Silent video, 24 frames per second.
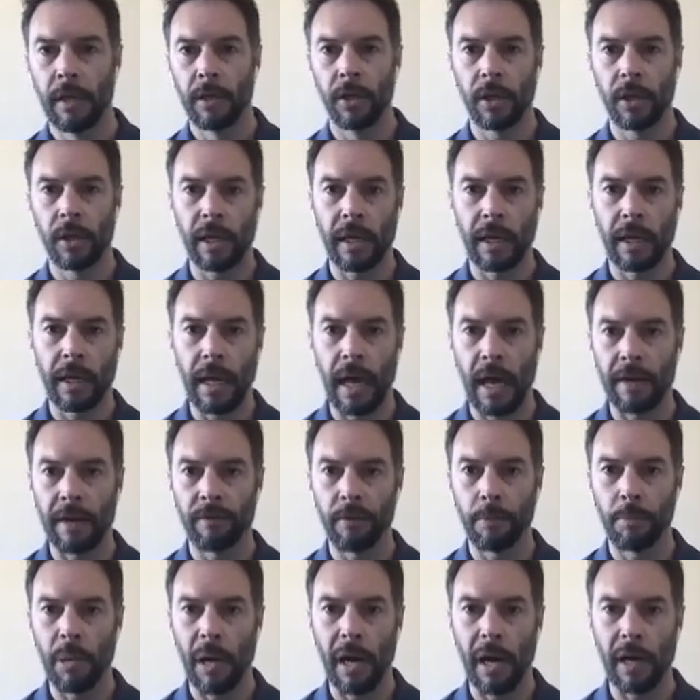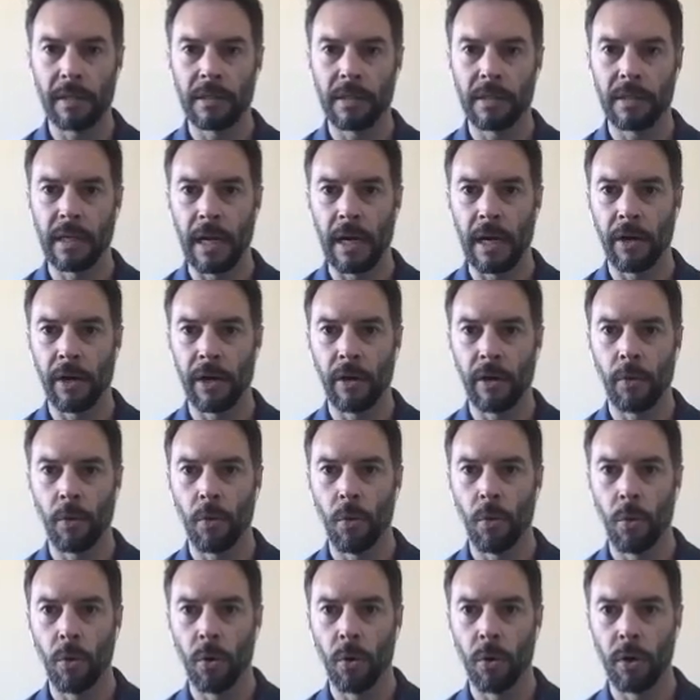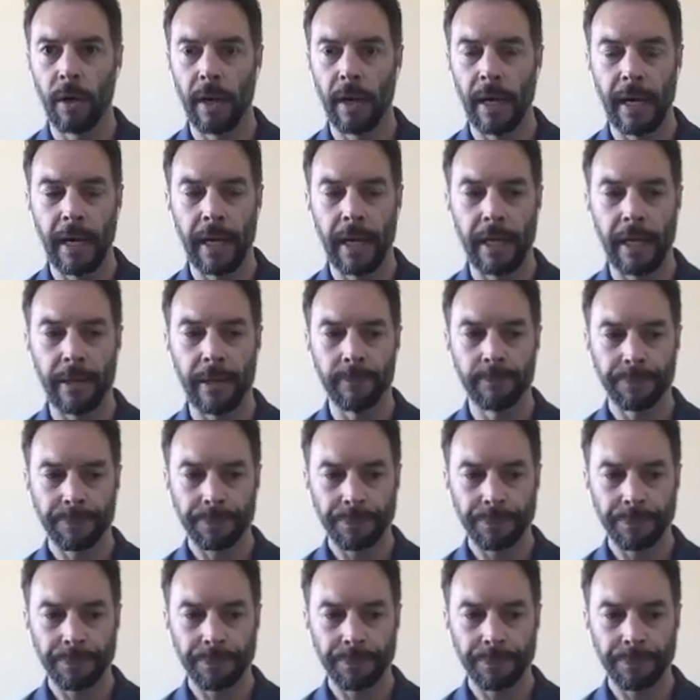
looking at kind of a pod scenario or a